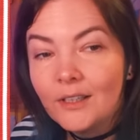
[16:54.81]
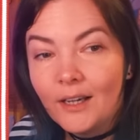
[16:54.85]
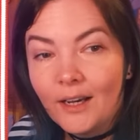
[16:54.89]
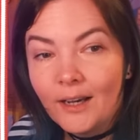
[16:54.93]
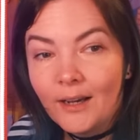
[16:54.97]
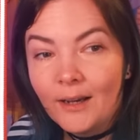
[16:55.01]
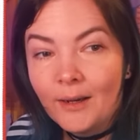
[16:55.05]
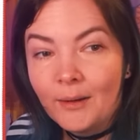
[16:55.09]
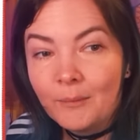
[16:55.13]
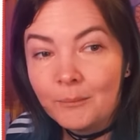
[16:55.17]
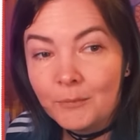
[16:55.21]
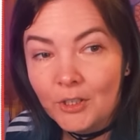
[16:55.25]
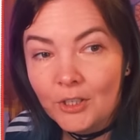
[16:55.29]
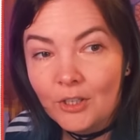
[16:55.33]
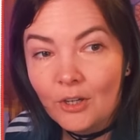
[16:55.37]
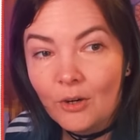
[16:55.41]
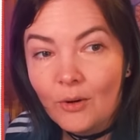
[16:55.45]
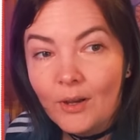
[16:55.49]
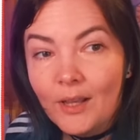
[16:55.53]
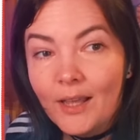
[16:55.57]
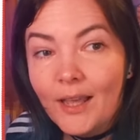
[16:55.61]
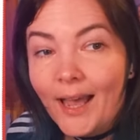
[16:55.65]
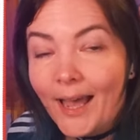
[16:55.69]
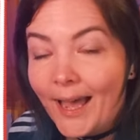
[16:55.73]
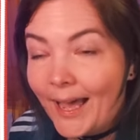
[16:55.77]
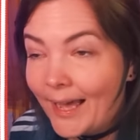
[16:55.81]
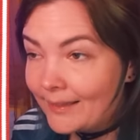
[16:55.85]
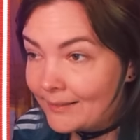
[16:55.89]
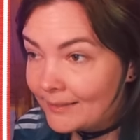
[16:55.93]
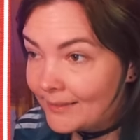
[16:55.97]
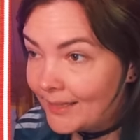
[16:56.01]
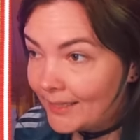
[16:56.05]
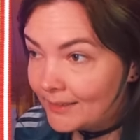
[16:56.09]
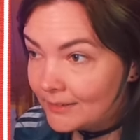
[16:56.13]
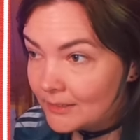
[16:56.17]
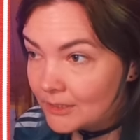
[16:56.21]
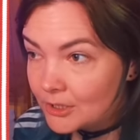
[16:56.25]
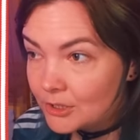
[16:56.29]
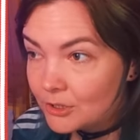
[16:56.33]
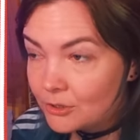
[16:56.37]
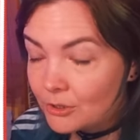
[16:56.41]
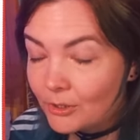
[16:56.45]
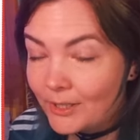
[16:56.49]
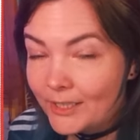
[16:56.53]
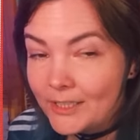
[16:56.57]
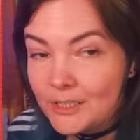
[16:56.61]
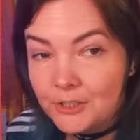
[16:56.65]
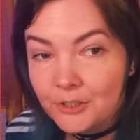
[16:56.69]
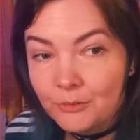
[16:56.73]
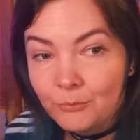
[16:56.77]
At their
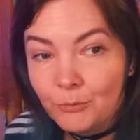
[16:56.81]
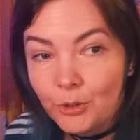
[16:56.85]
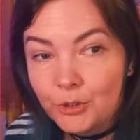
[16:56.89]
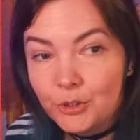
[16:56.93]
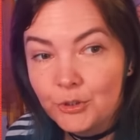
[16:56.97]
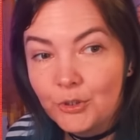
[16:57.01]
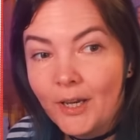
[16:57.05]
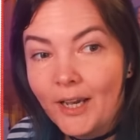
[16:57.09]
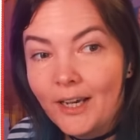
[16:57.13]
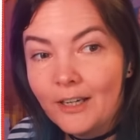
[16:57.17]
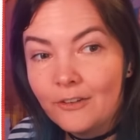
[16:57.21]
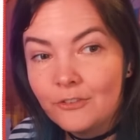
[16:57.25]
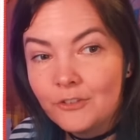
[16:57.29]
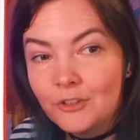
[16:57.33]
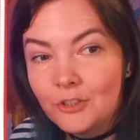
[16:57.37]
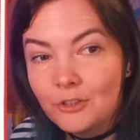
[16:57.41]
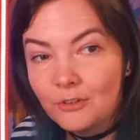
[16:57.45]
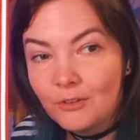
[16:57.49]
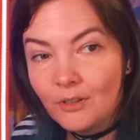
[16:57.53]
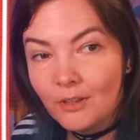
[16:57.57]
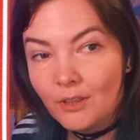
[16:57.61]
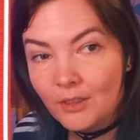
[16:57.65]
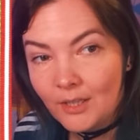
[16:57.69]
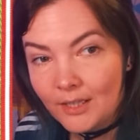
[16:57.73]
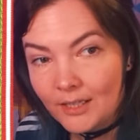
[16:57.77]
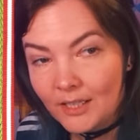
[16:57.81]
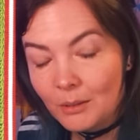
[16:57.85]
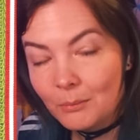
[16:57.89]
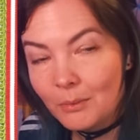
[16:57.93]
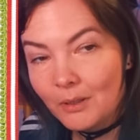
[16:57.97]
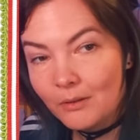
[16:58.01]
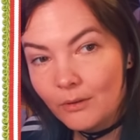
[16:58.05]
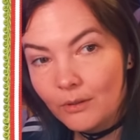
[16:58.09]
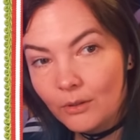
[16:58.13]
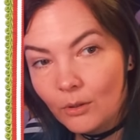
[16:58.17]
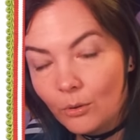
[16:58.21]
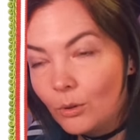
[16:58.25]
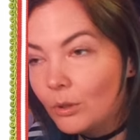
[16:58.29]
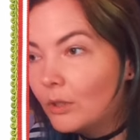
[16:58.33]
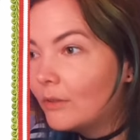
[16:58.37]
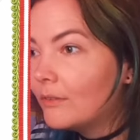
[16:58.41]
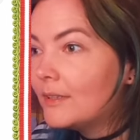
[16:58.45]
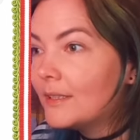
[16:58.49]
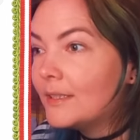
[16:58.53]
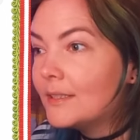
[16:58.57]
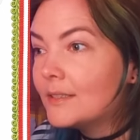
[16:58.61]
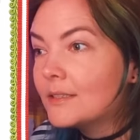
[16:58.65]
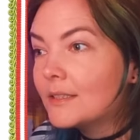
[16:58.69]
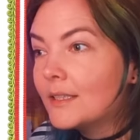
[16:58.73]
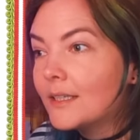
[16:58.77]
discretion. What you have to think about with all of
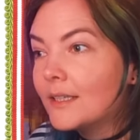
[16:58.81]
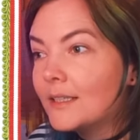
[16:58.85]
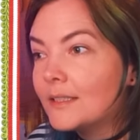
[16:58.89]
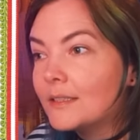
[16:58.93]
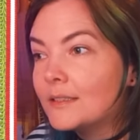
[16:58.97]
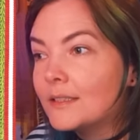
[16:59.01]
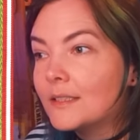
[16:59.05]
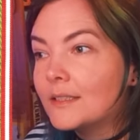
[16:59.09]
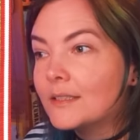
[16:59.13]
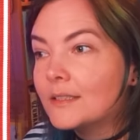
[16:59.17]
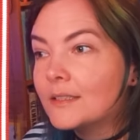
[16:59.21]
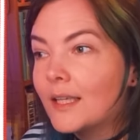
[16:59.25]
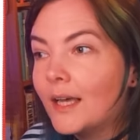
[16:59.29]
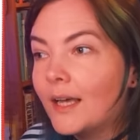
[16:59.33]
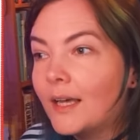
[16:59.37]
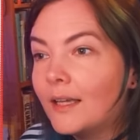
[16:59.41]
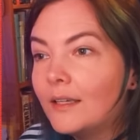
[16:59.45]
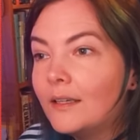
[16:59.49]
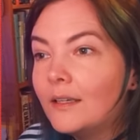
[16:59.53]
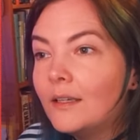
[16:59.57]
these things is that